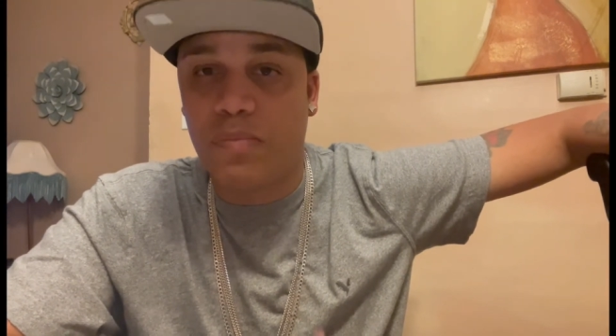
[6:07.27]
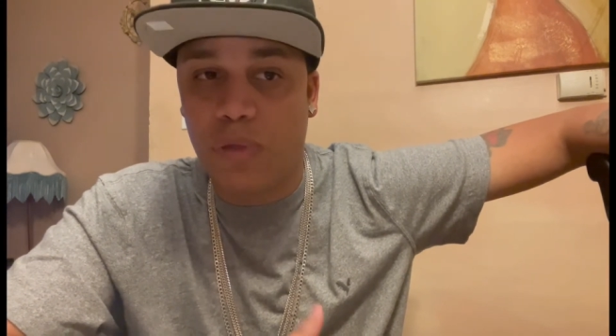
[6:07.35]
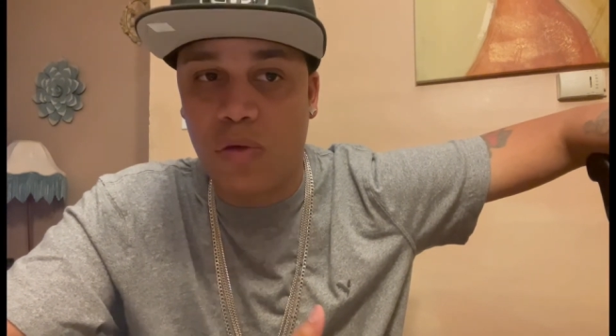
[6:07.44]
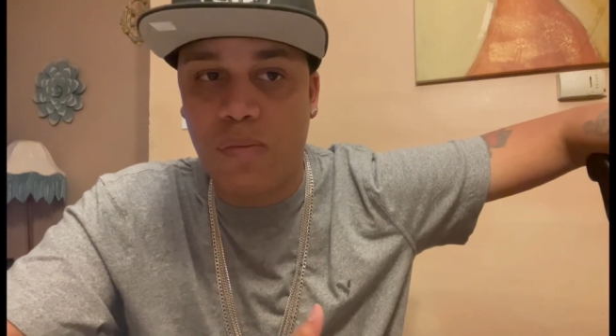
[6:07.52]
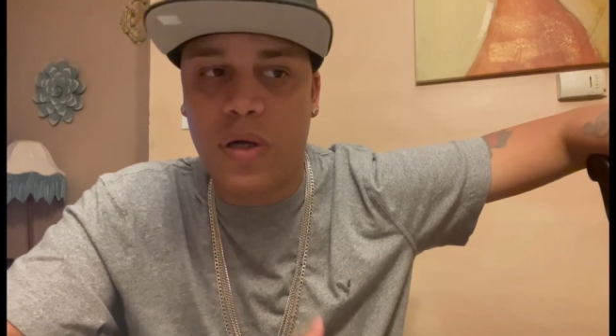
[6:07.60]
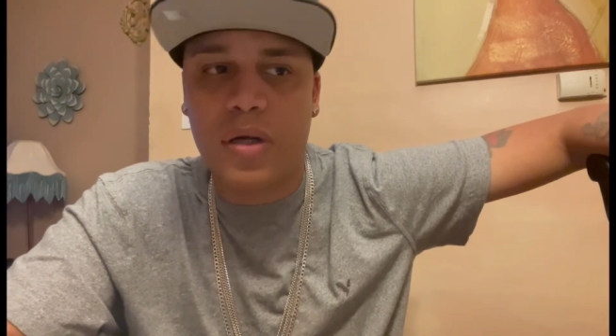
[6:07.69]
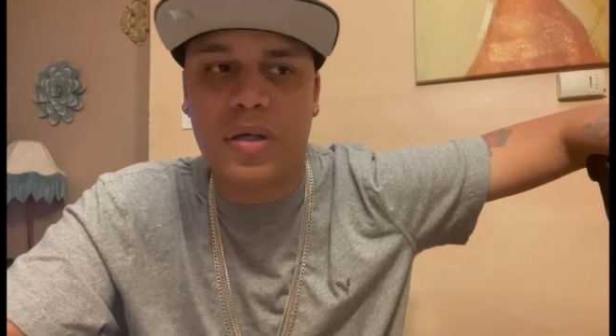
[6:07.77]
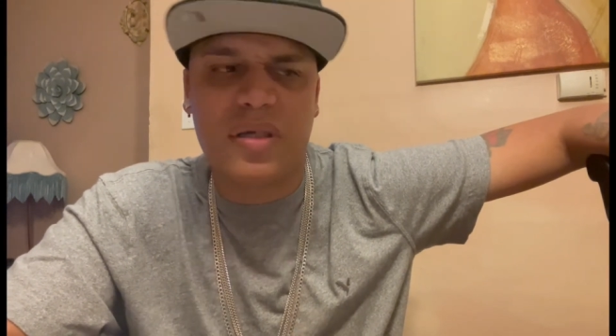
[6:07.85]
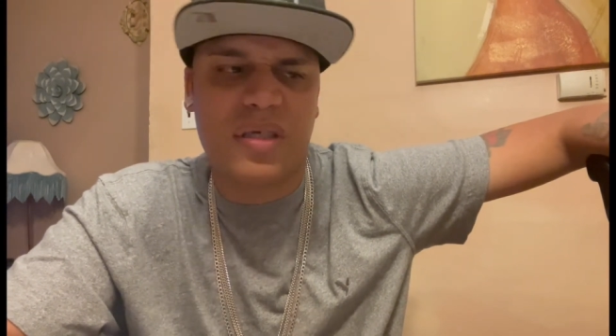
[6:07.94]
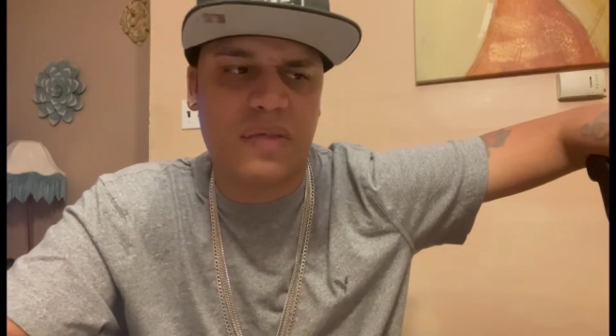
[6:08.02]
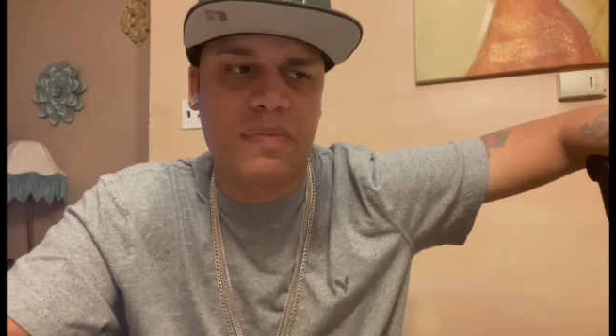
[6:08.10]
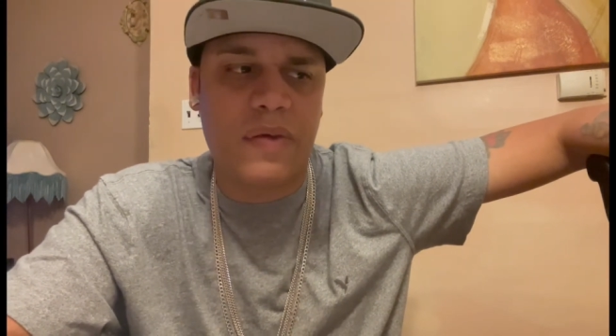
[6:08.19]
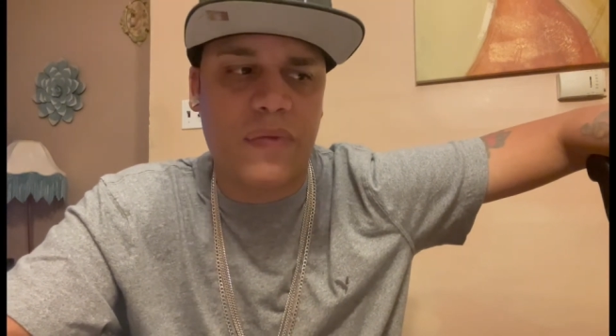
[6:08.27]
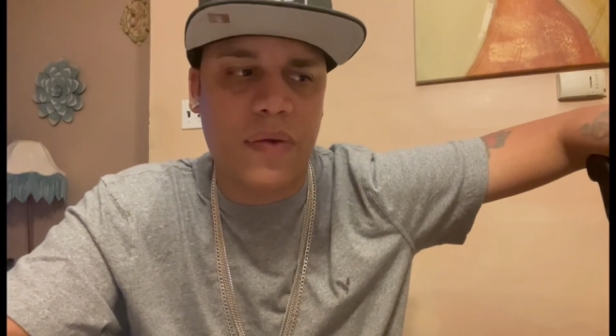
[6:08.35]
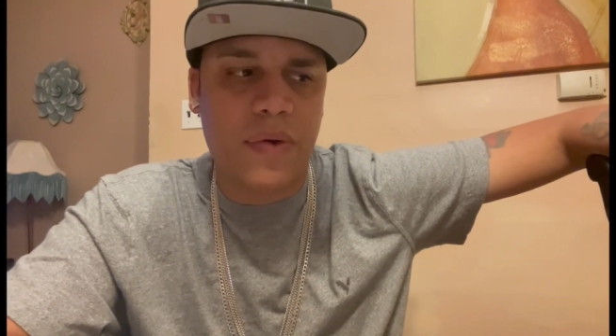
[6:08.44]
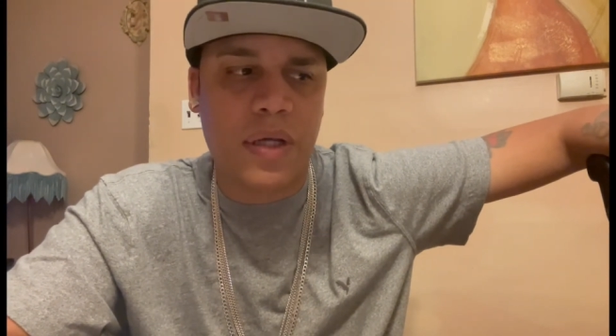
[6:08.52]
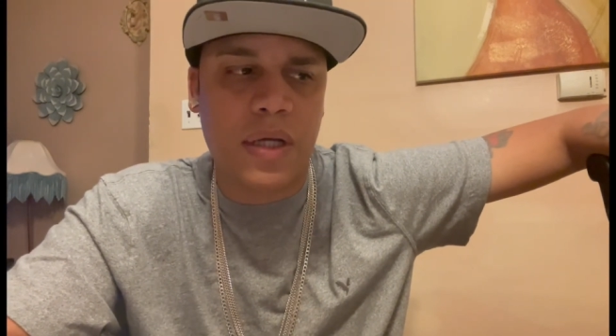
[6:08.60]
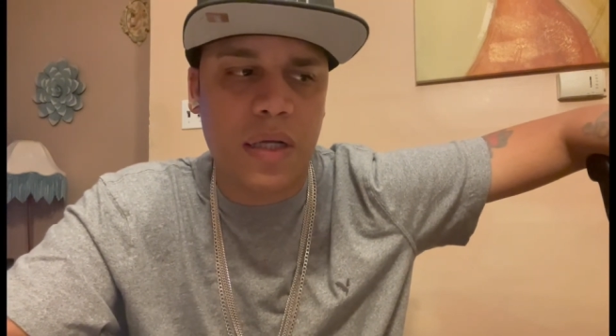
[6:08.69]
the blue bar, because it's my
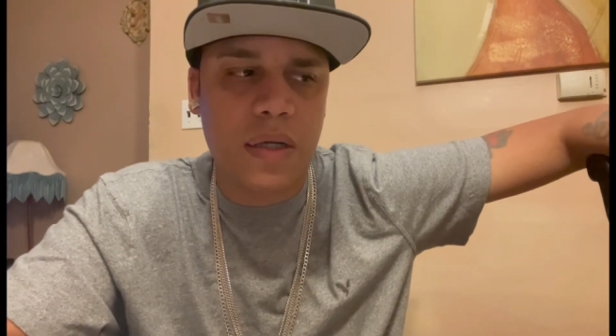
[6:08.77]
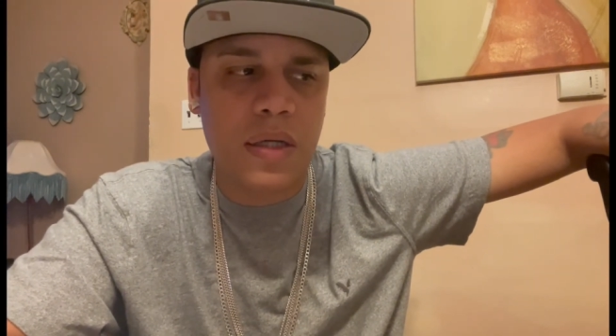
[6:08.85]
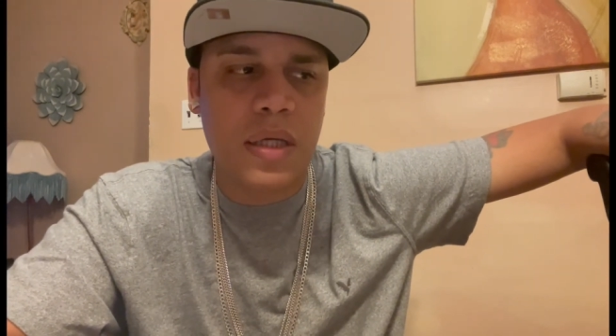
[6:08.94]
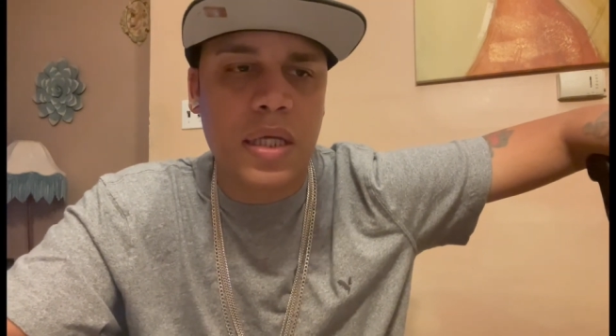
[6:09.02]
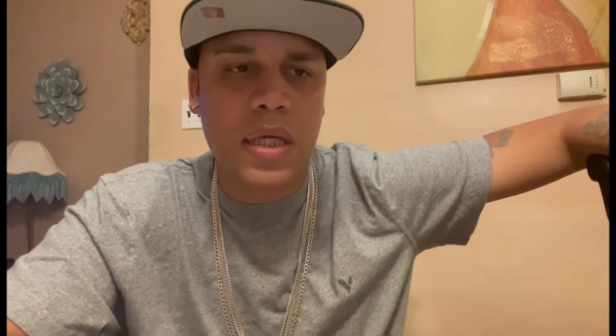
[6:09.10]
favorite color.